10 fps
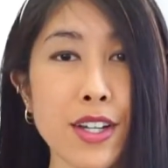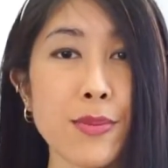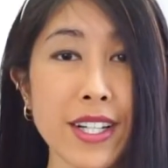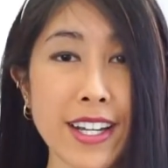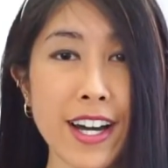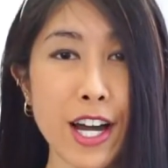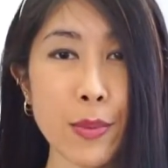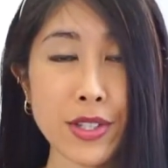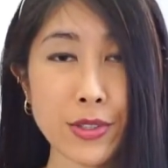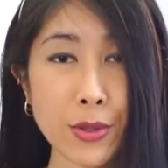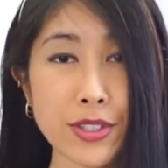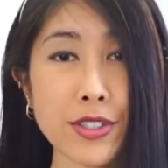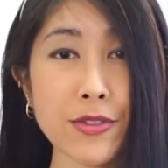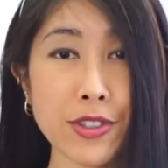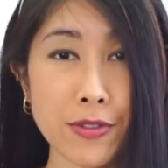But yeah, I went
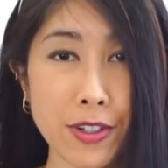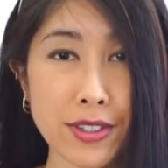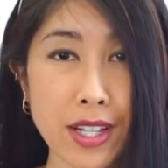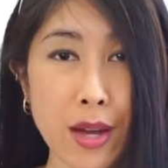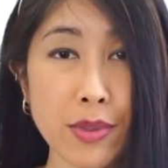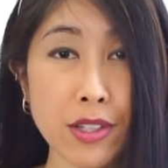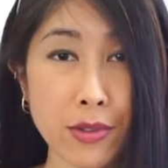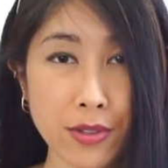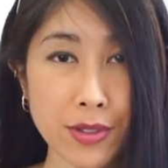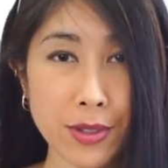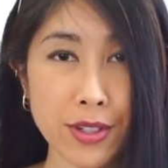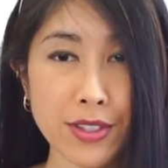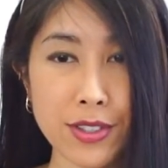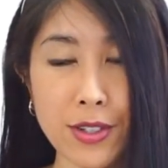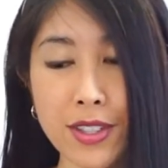sourcing for the first time at the thrift store,
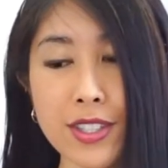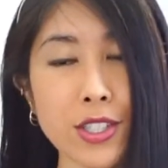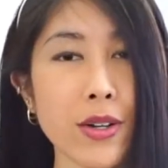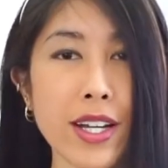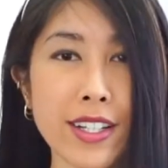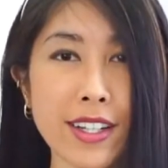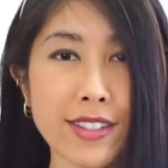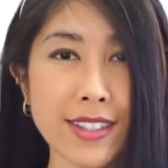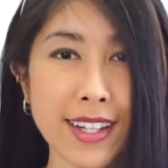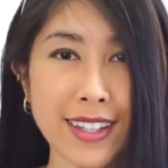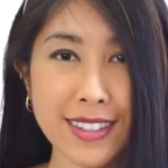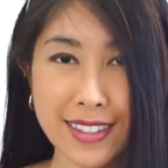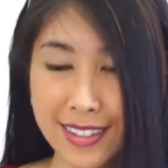so let's go ahead and get into that.